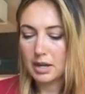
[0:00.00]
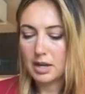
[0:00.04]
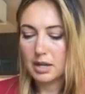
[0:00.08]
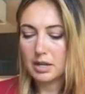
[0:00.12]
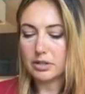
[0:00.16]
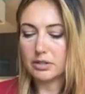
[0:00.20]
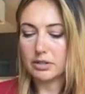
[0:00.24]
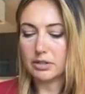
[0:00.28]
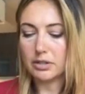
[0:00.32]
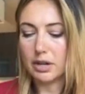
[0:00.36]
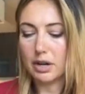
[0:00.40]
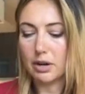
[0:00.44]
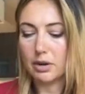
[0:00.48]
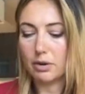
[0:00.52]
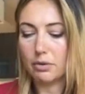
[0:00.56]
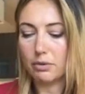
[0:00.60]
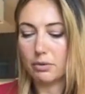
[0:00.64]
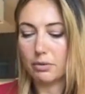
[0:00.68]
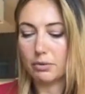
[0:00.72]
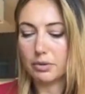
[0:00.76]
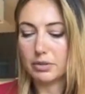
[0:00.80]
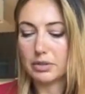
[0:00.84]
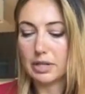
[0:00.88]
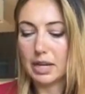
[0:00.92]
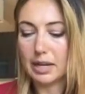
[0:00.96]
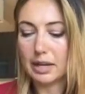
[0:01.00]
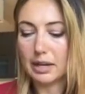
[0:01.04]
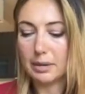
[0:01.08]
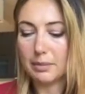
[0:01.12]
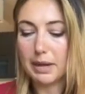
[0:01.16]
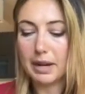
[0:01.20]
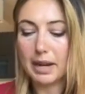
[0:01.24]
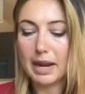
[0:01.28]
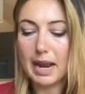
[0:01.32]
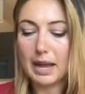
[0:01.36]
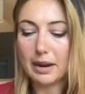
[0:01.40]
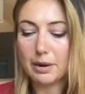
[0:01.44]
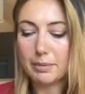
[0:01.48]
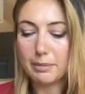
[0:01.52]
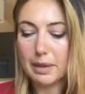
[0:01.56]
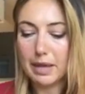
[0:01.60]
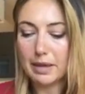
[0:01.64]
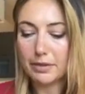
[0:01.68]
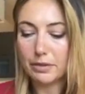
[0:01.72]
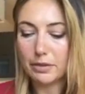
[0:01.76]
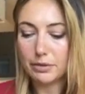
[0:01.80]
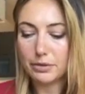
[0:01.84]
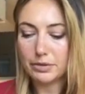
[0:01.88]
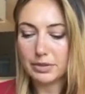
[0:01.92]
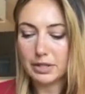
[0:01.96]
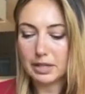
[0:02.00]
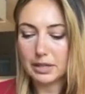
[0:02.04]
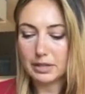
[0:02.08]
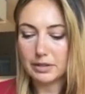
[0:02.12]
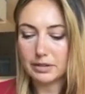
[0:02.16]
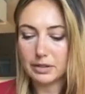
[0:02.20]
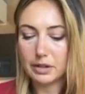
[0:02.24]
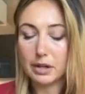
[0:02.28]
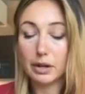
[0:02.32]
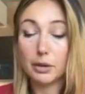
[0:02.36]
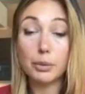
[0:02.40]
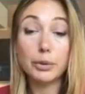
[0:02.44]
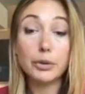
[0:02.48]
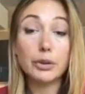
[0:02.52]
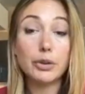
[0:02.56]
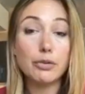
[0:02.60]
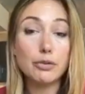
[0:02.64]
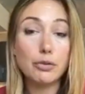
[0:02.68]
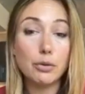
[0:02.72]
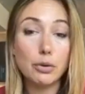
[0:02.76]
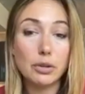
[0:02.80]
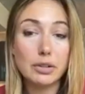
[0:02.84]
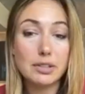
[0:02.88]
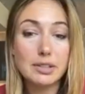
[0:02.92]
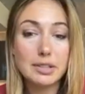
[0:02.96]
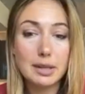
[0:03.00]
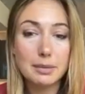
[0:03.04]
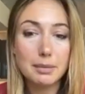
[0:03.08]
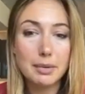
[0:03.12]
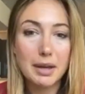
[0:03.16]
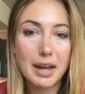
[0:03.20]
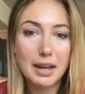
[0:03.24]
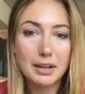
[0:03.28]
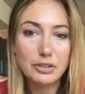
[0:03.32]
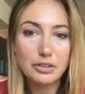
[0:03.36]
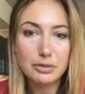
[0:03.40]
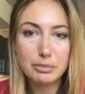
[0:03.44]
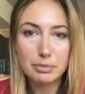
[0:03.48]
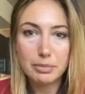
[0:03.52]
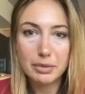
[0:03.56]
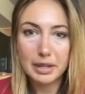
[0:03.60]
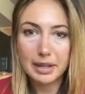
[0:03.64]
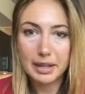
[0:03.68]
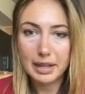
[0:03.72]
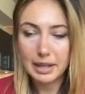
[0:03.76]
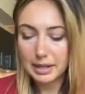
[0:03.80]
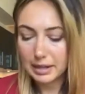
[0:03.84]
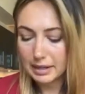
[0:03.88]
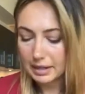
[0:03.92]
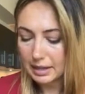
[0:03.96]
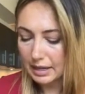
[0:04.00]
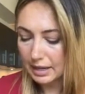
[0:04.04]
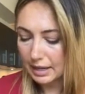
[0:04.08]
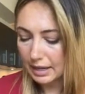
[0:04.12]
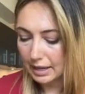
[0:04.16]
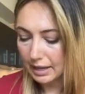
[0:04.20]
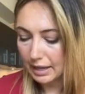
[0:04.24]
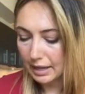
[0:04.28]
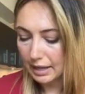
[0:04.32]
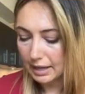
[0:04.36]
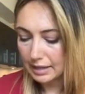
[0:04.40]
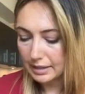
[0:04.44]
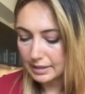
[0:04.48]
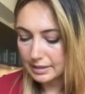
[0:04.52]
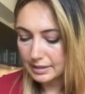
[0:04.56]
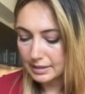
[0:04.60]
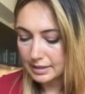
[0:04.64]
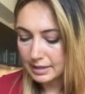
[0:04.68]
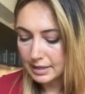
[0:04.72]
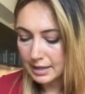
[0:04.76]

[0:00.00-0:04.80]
So we're talking about how to make those easier with a 4-step action plan, and